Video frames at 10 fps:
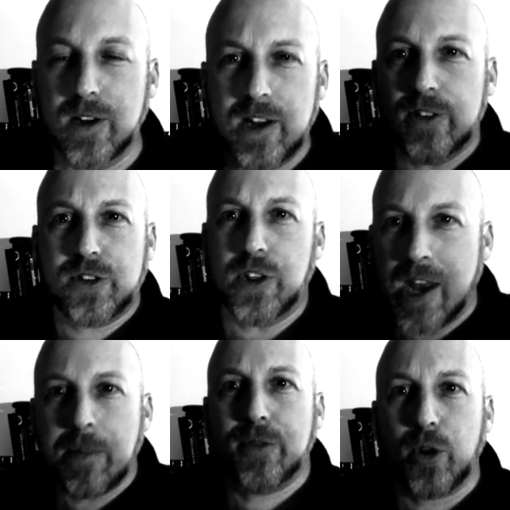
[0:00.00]
is the
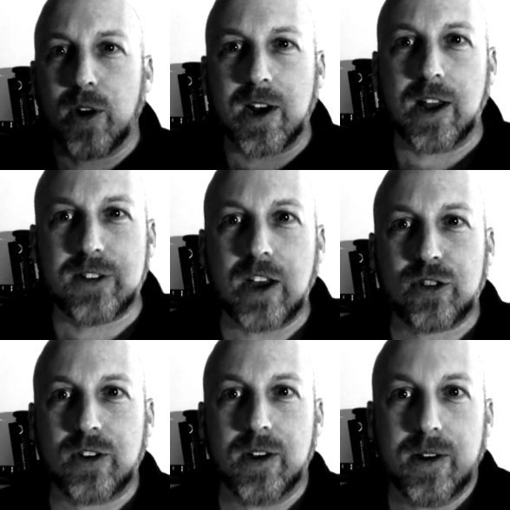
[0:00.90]
name of your
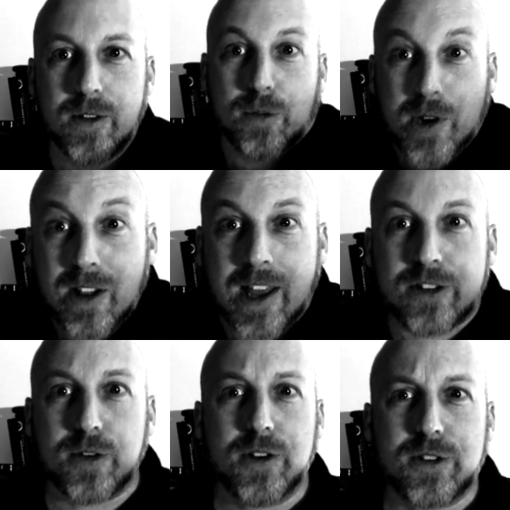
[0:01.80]
organization? The real
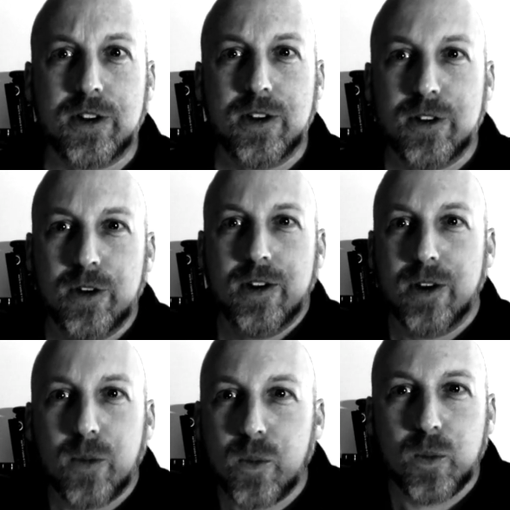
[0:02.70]
answer is,
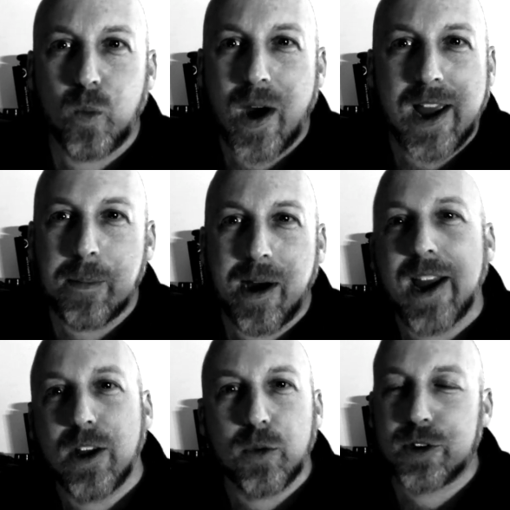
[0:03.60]
why am
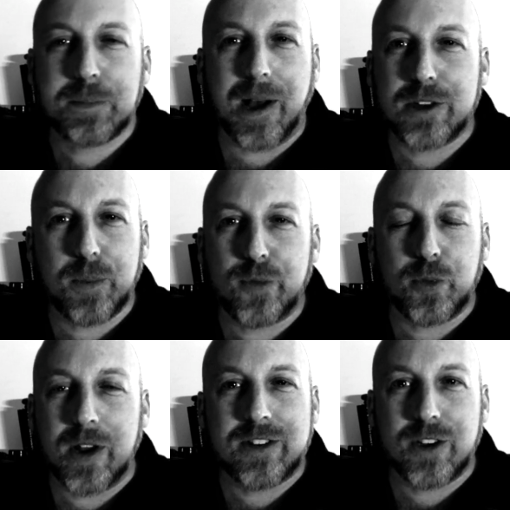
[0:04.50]
I responsible for
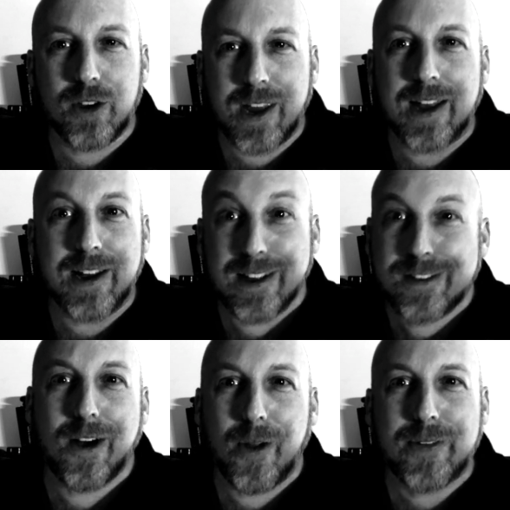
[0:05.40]
raising your kid? It's
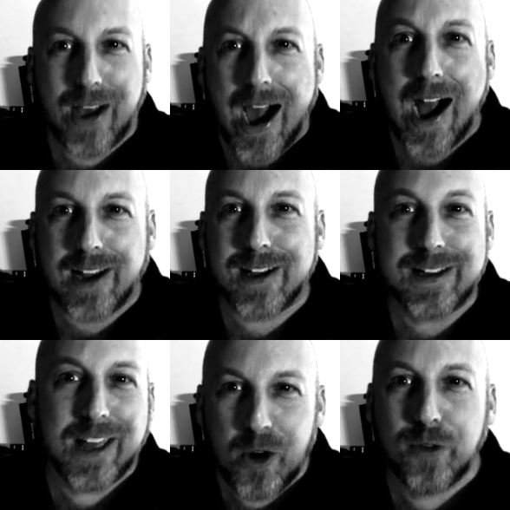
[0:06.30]
called C.O.C.K.
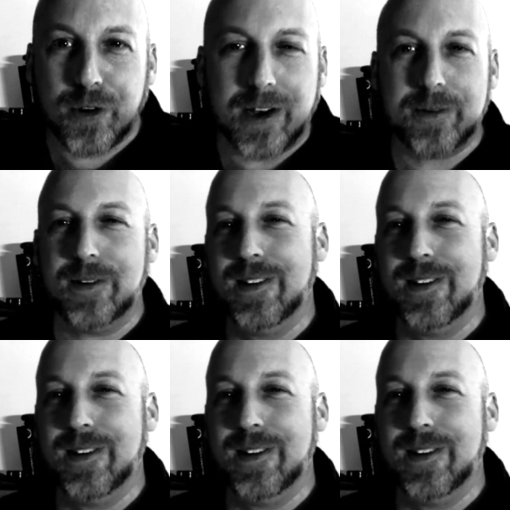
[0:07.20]
Get over it.